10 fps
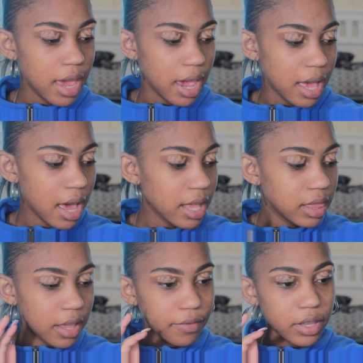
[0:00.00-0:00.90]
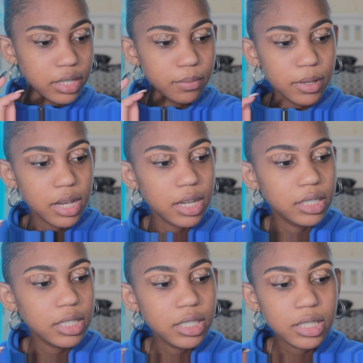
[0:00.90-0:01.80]
And I love this
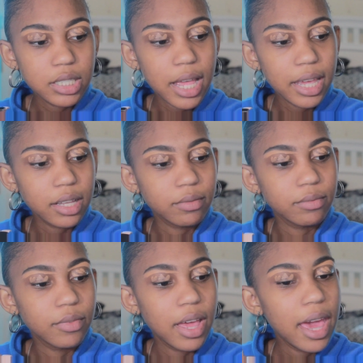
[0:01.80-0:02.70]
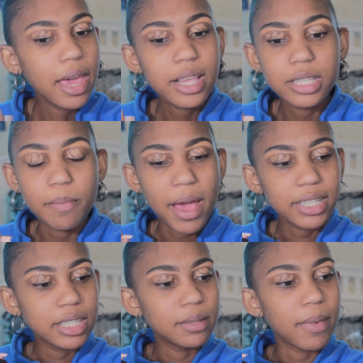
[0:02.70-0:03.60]
because it's just like, it just
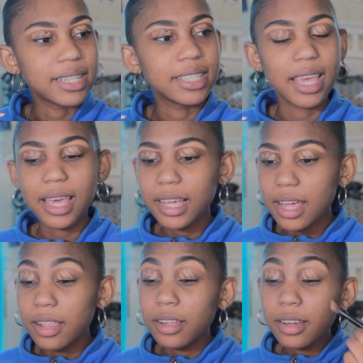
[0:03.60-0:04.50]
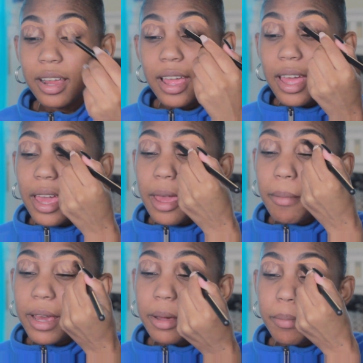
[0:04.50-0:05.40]
matches my skin color and
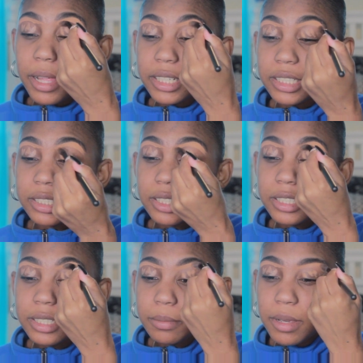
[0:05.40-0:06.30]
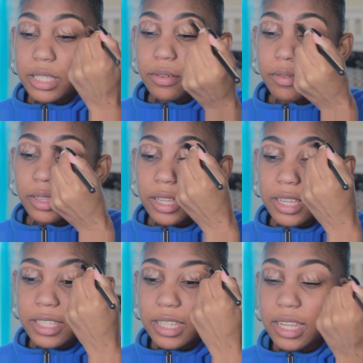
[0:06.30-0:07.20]
my complexion, so it just makes it really
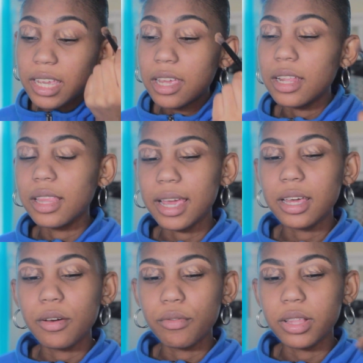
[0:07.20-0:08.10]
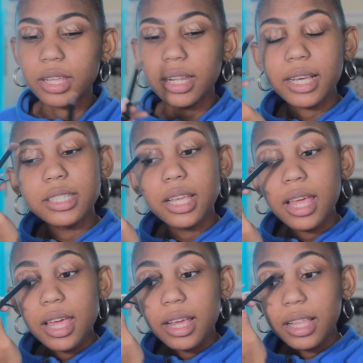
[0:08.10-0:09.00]
easy to get like a really nice
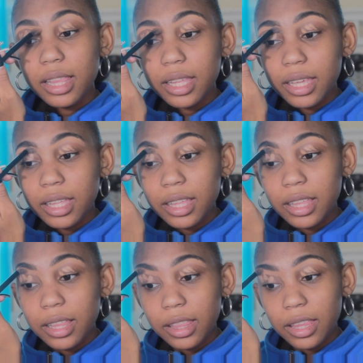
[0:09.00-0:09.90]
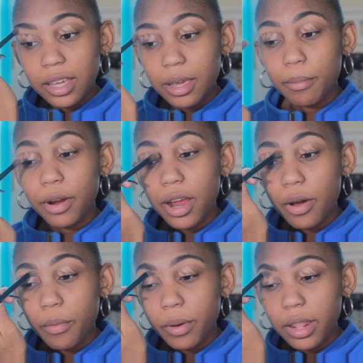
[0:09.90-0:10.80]
clean looking
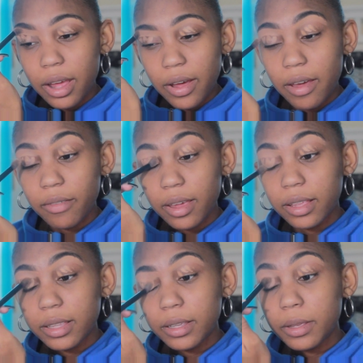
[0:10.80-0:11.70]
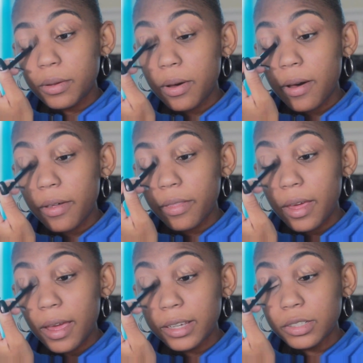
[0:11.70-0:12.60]
brow without having to do all
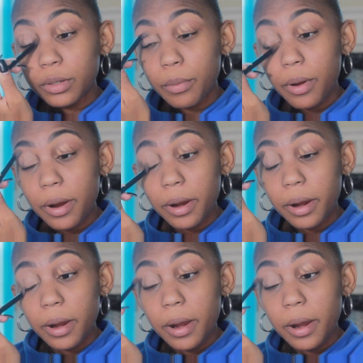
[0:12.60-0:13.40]
the extra work